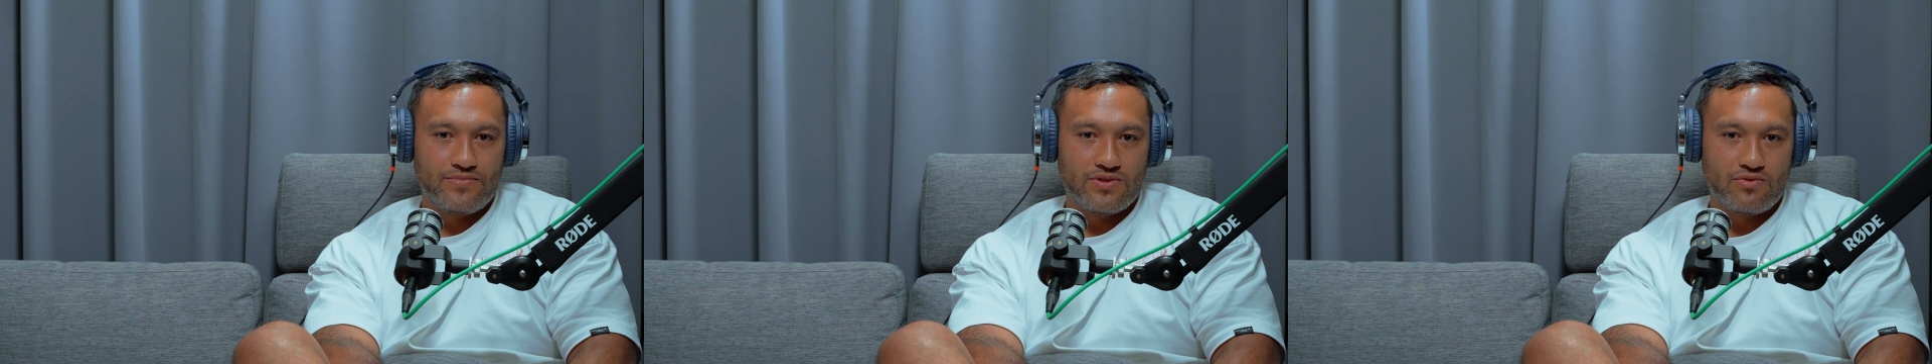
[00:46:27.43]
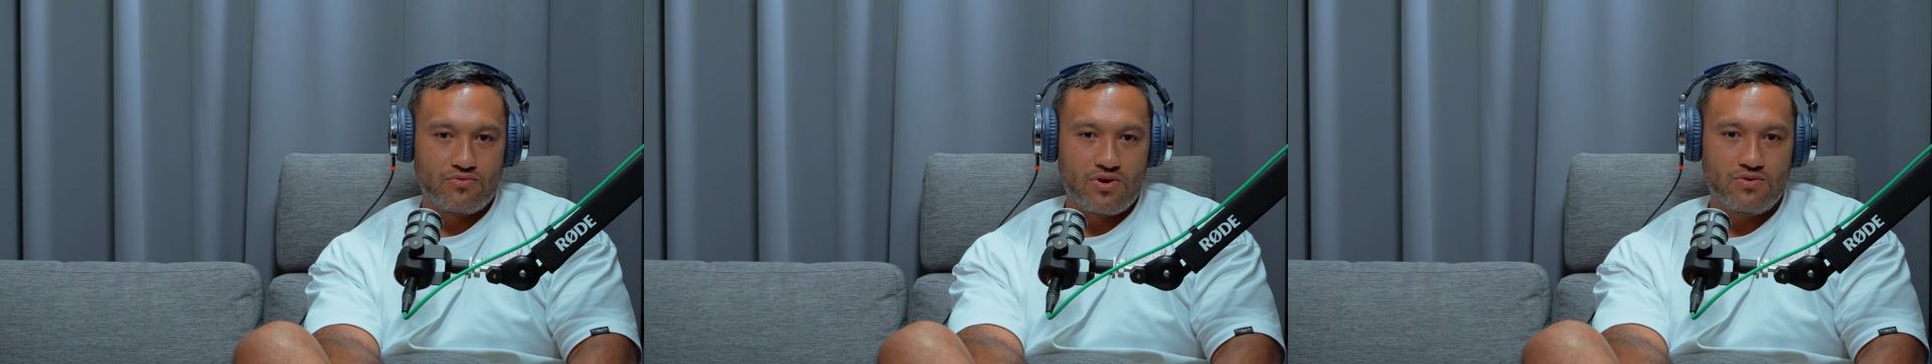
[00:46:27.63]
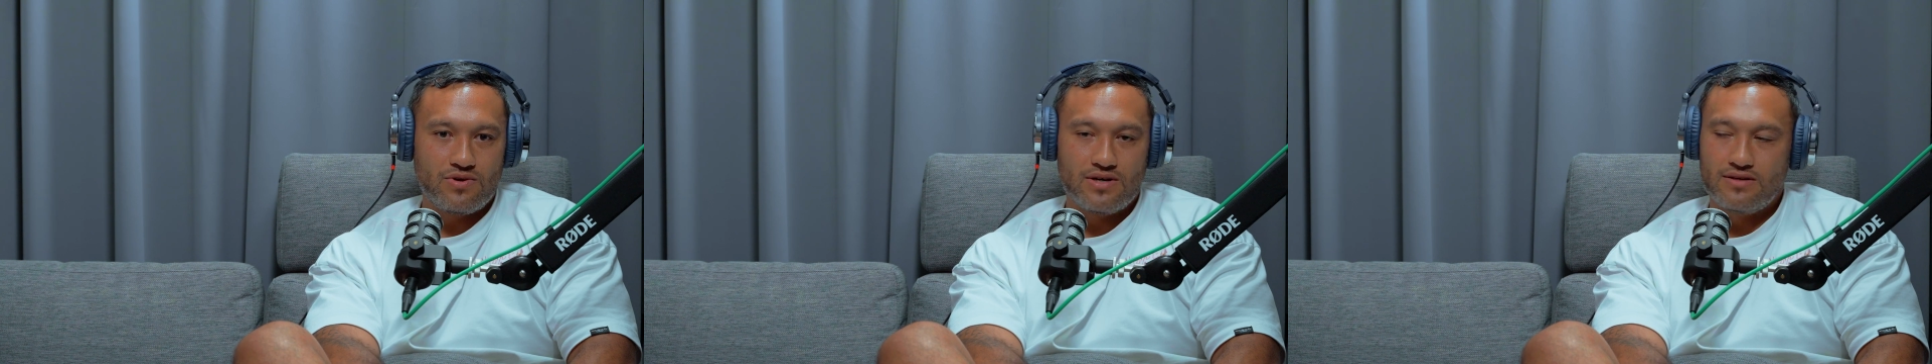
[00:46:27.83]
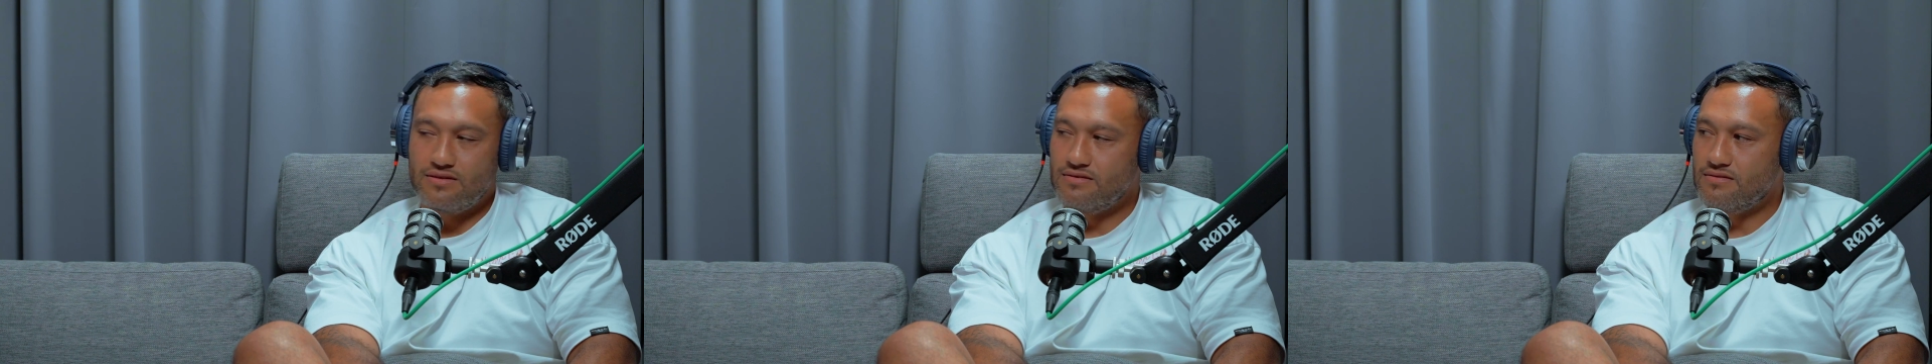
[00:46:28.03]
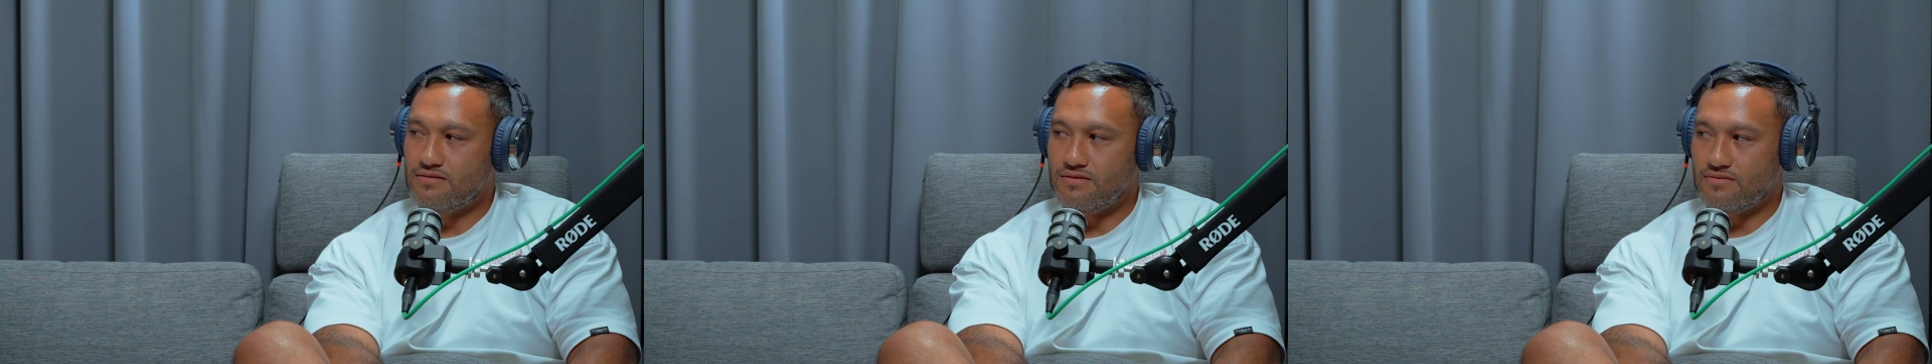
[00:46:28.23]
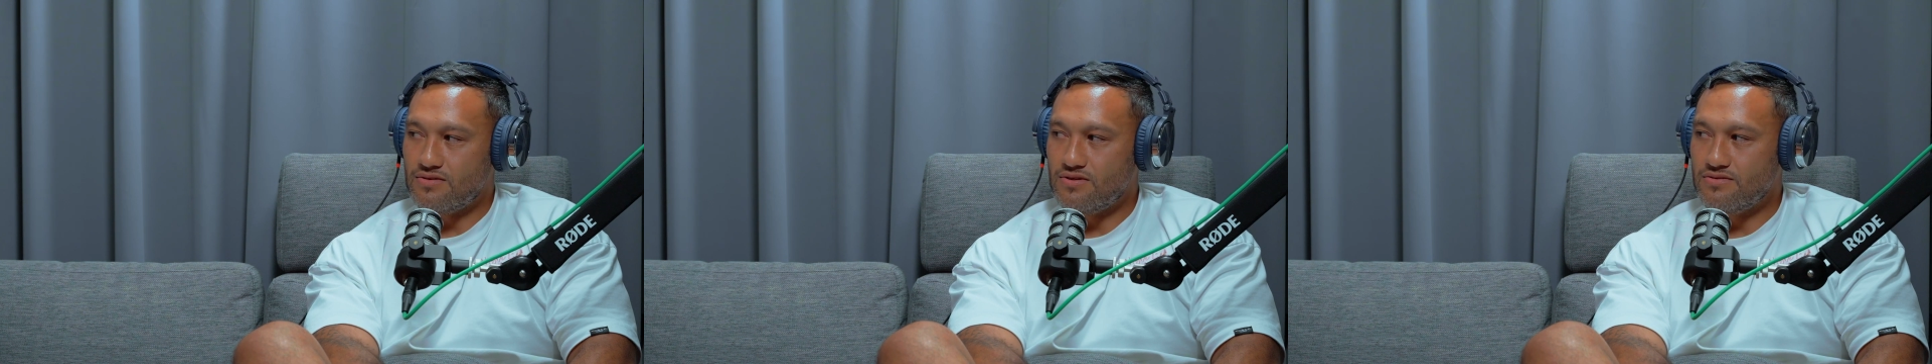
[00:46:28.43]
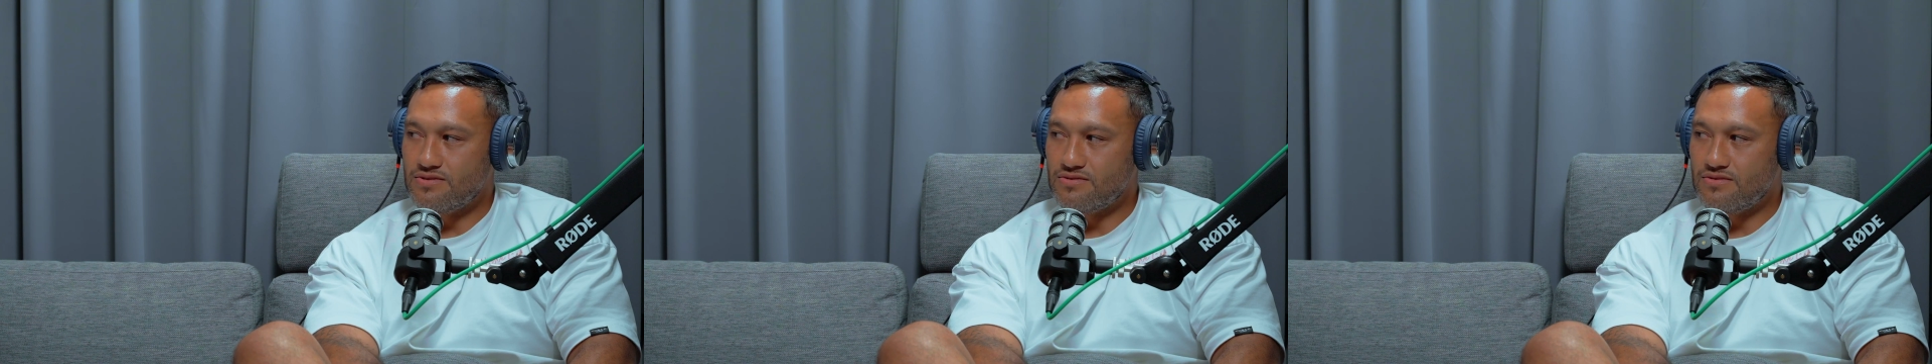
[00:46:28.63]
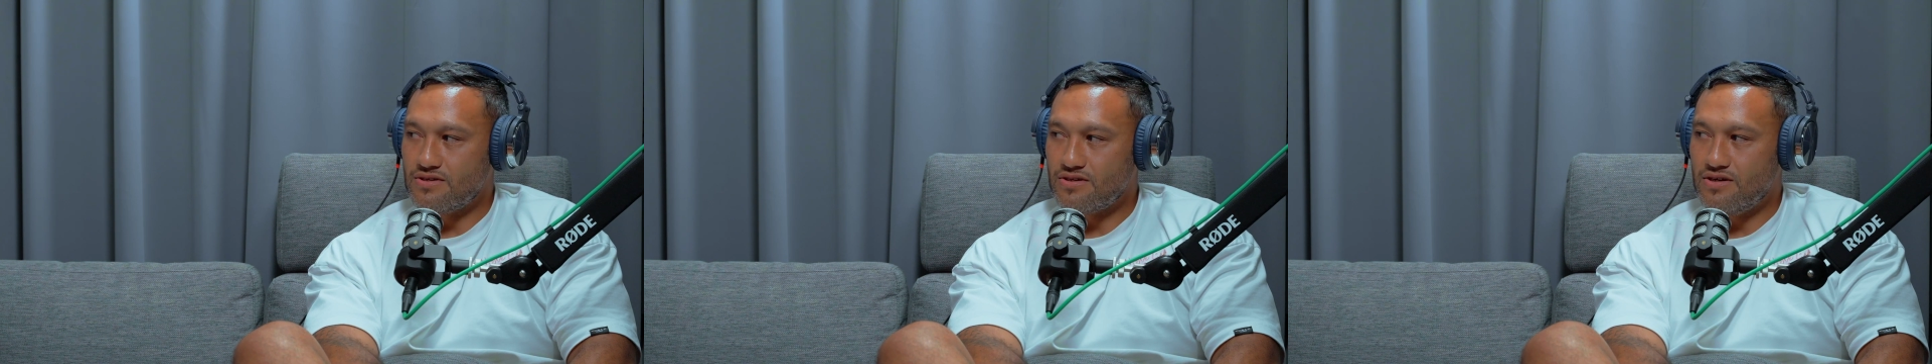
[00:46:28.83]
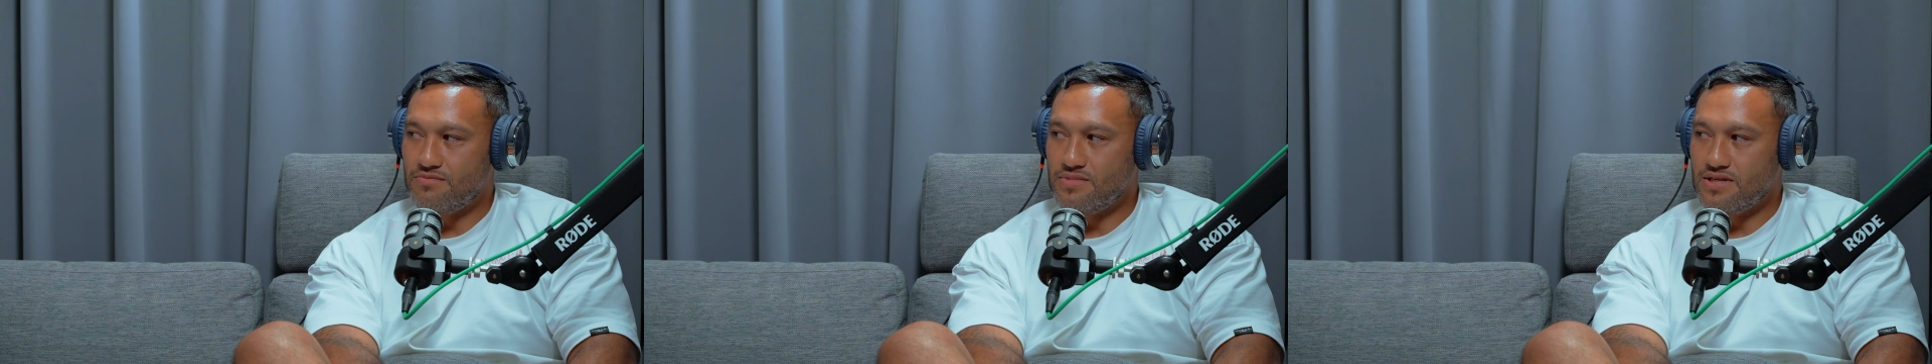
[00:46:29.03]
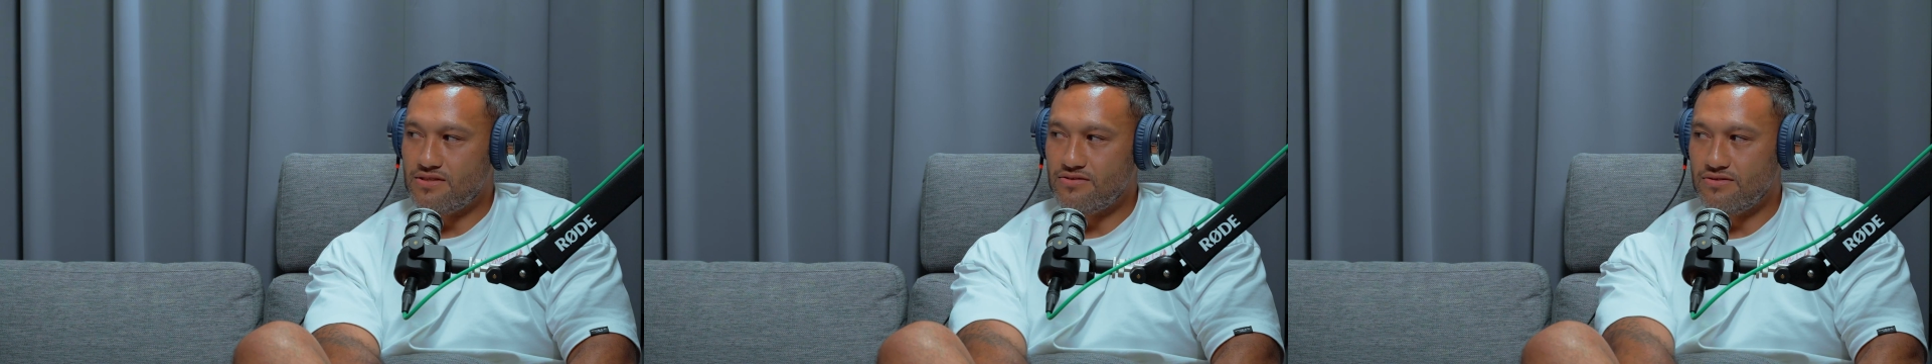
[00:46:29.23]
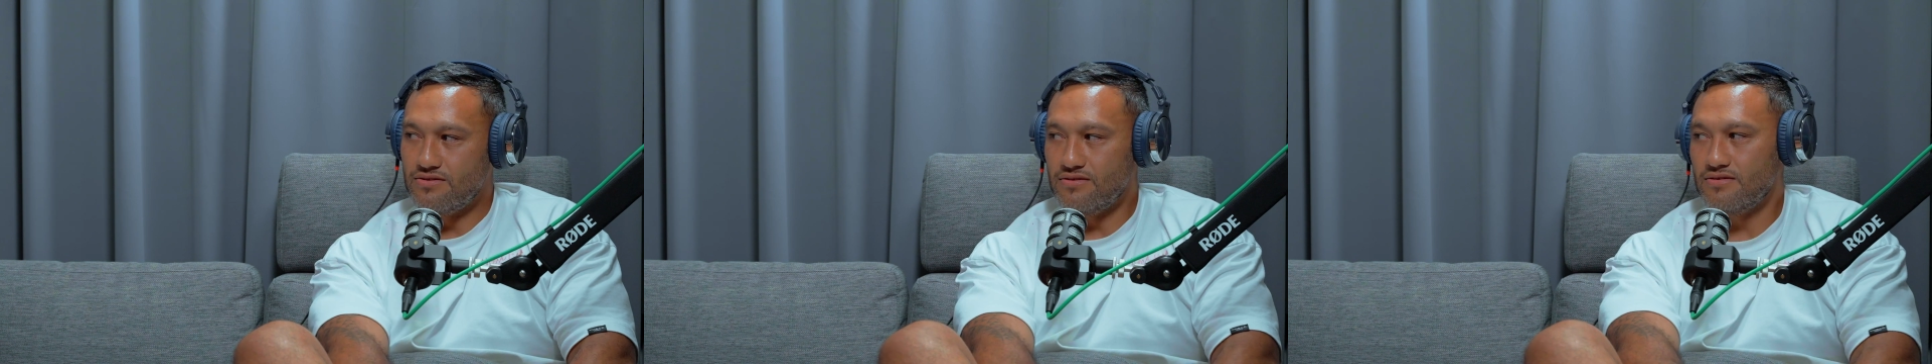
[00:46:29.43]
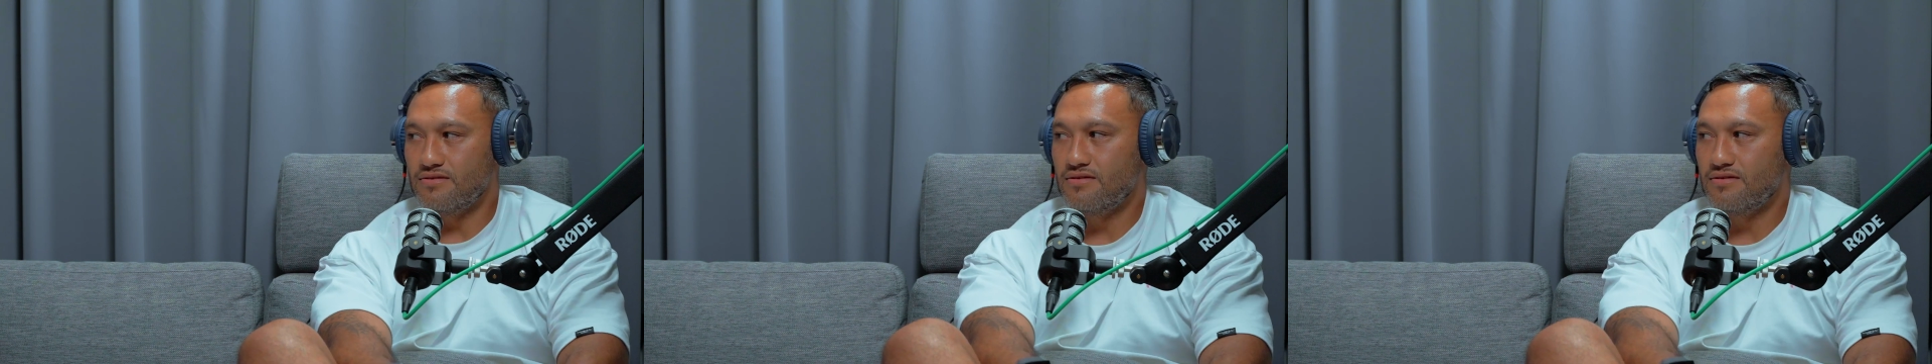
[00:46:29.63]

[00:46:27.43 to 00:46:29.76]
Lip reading: The rower. The rower is what got me too,